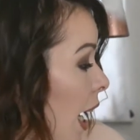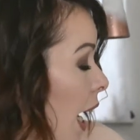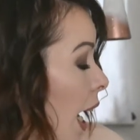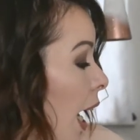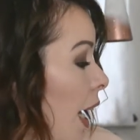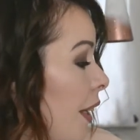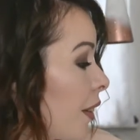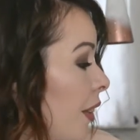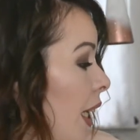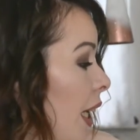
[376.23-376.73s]

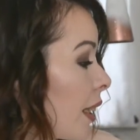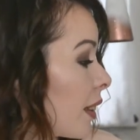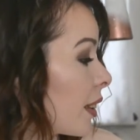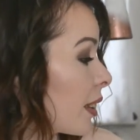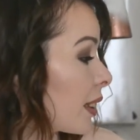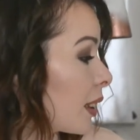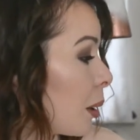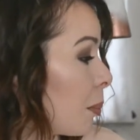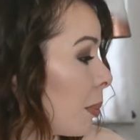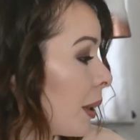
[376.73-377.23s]
And
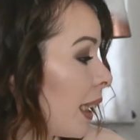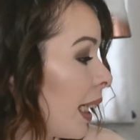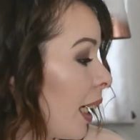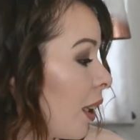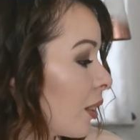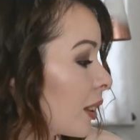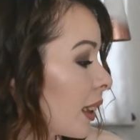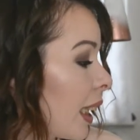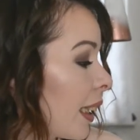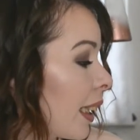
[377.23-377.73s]
then somebody
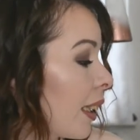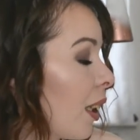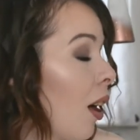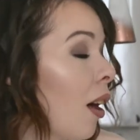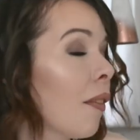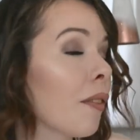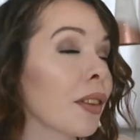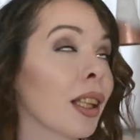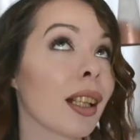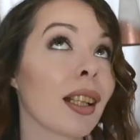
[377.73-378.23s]
else, and I
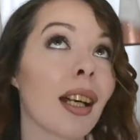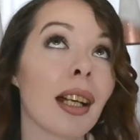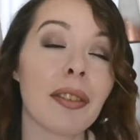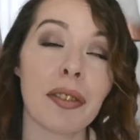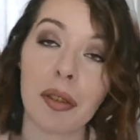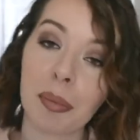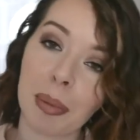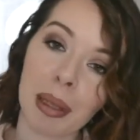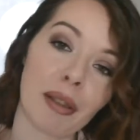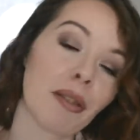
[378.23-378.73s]
can't for the
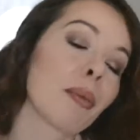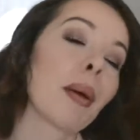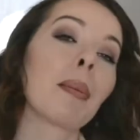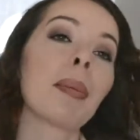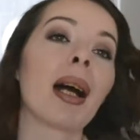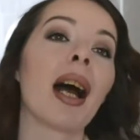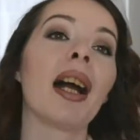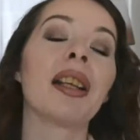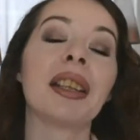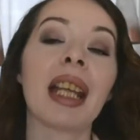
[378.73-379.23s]
life of me
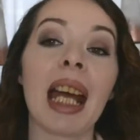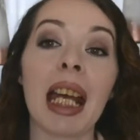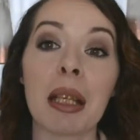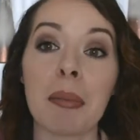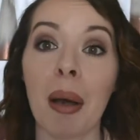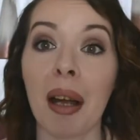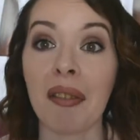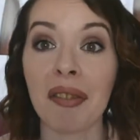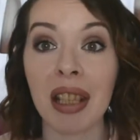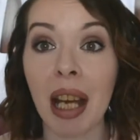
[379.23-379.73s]
remember her
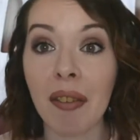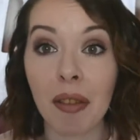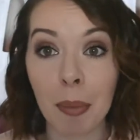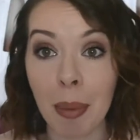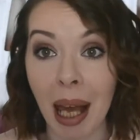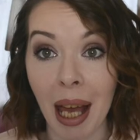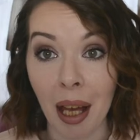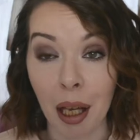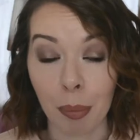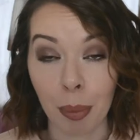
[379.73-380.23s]
name. I've never
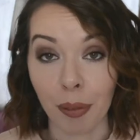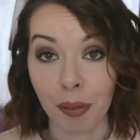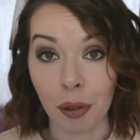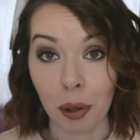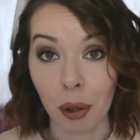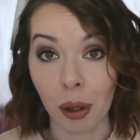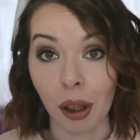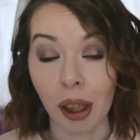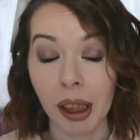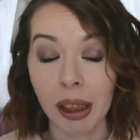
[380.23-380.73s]
met her
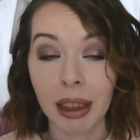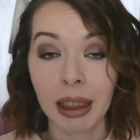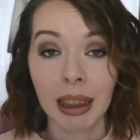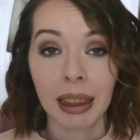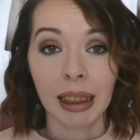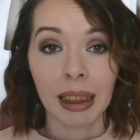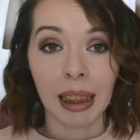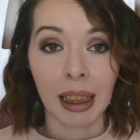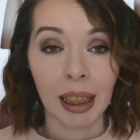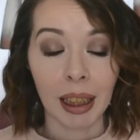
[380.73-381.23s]
before
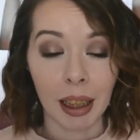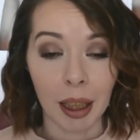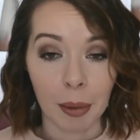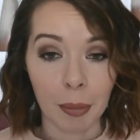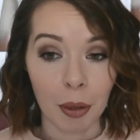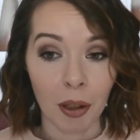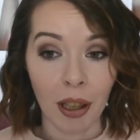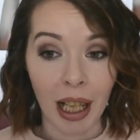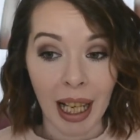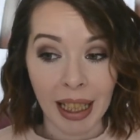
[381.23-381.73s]

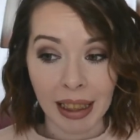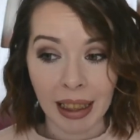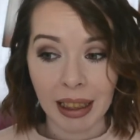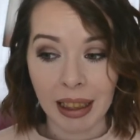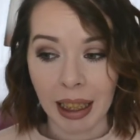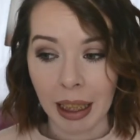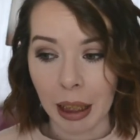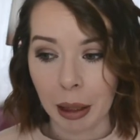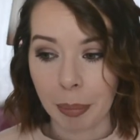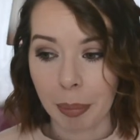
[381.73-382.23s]
um, or
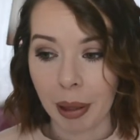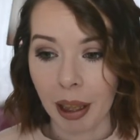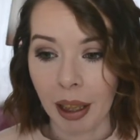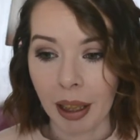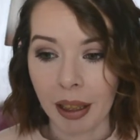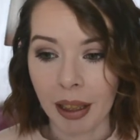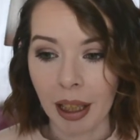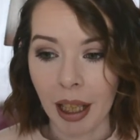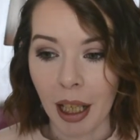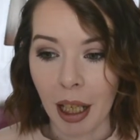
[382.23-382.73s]
anything,
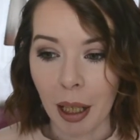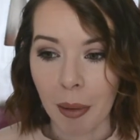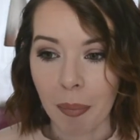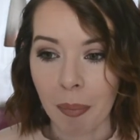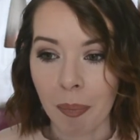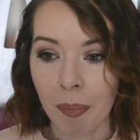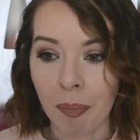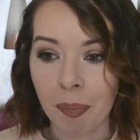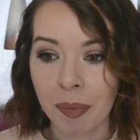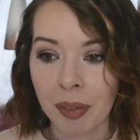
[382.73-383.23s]
but
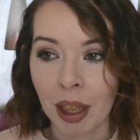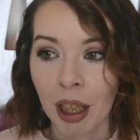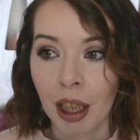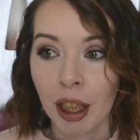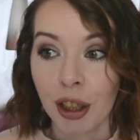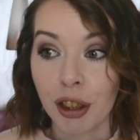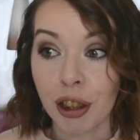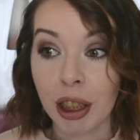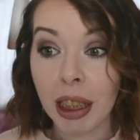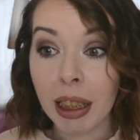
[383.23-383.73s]
um,
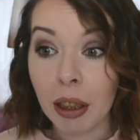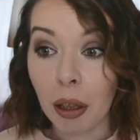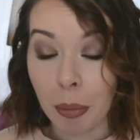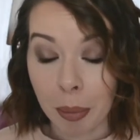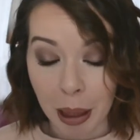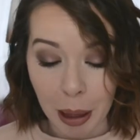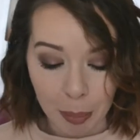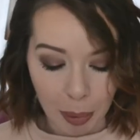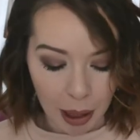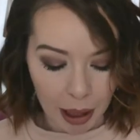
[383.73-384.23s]
she got
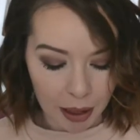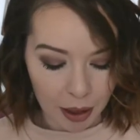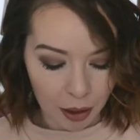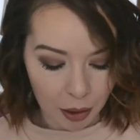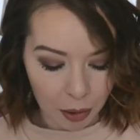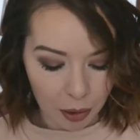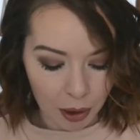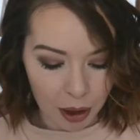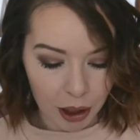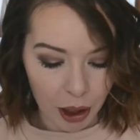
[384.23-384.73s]
me a
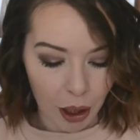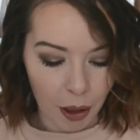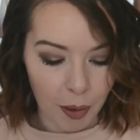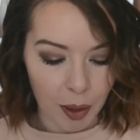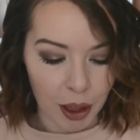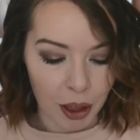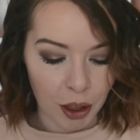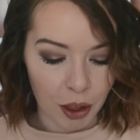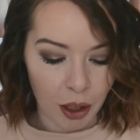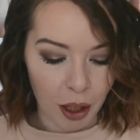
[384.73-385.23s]
present also,
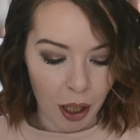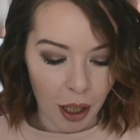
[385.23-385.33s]
and